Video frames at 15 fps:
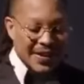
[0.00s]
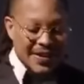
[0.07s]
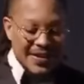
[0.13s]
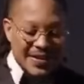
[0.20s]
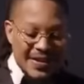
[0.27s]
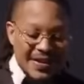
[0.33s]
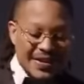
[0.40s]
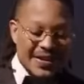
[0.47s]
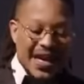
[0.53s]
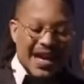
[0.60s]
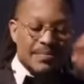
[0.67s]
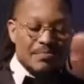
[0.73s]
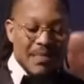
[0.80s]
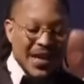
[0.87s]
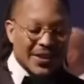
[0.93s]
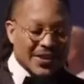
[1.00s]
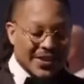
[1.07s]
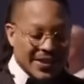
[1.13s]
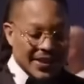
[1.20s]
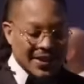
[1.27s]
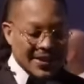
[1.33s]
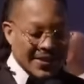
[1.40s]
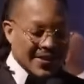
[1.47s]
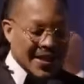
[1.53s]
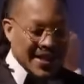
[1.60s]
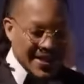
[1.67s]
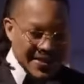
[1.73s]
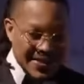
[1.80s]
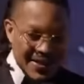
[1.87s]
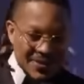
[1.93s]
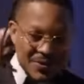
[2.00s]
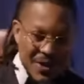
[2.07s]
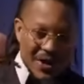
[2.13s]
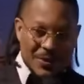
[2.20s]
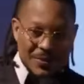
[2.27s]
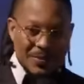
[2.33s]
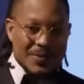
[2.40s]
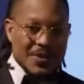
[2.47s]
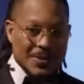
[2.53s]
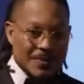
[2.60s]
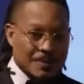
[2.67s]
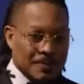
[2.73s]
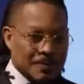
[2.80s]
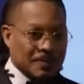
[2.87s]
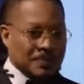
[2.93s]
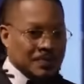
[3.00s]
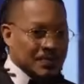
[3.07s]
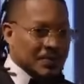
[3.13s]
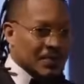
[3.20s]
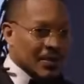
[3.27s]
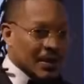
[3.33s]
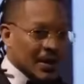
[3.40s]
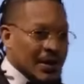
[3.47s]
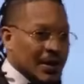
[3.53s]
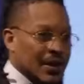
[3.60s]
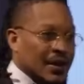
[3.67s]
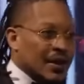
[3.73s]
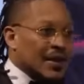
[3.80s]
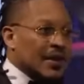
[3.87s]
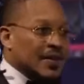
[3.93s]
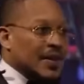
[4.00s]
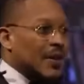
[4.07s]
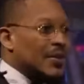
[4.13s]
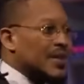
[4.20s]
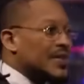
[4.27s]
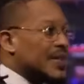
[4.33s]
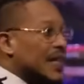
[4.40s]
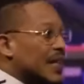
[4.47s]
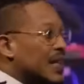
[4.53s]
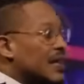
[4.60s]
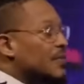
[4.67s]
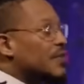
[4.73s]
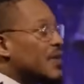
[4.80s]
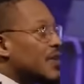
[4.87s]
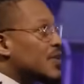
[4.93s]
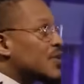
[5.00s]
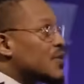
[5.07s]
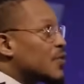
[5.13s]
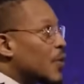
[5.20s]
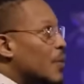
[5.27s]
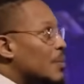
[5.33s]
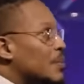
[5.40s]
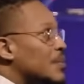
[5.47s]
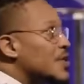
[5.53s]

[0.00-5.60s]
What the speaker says: is in dimensions and is in realms. There is deliverance from